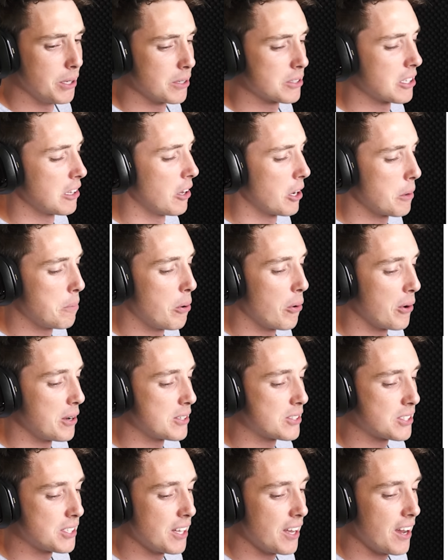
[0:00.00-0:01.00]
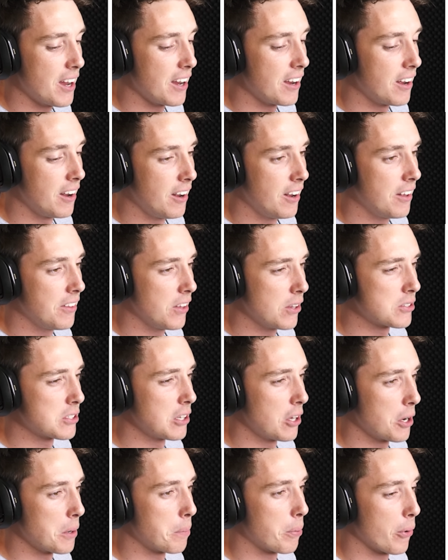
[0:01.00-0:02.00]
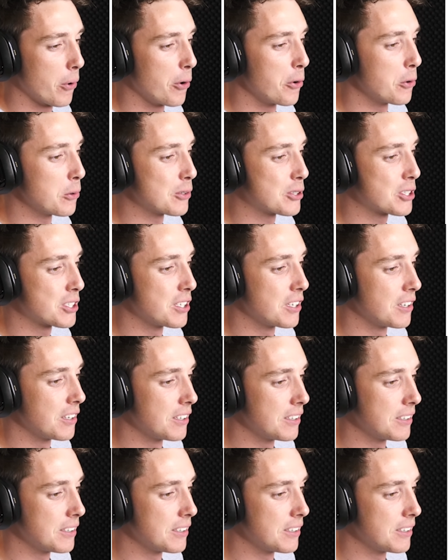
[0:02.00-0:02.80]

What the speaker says: there was a lot of points there. There was a lot of brutals.